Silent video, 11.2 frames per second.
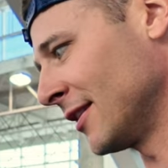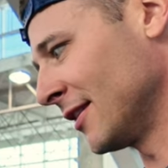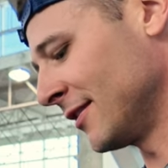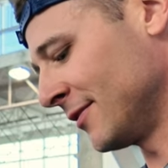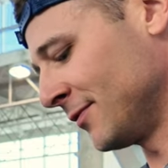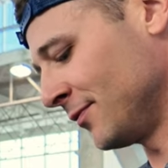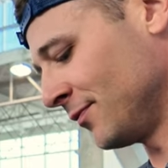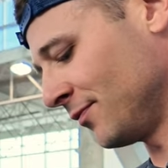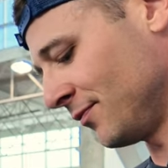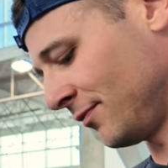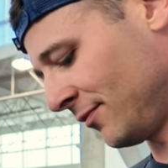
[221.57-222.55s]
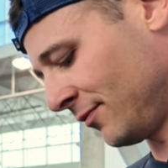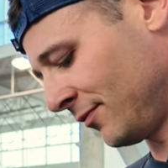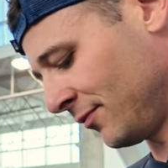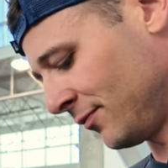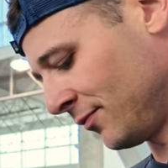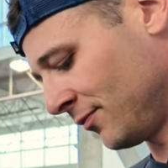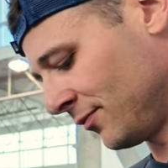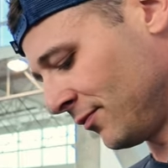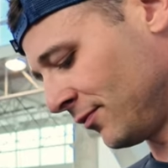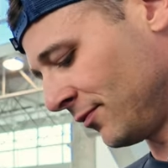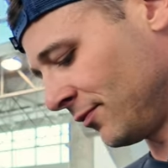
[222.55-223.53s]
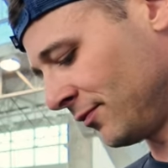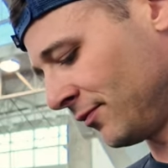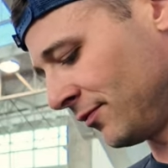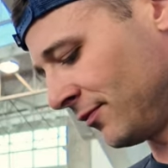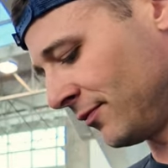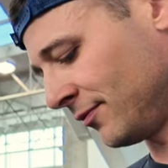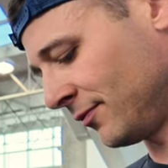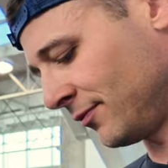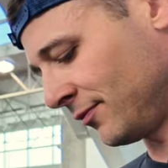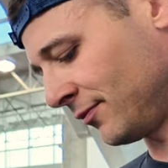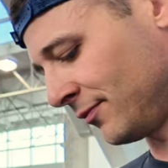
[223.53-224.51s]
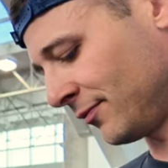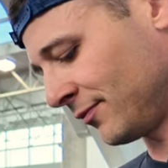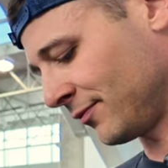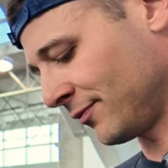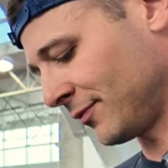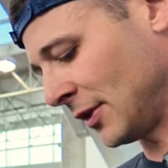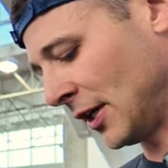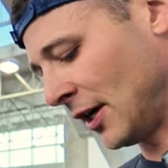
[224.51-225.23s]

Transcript: This person isn't speaking.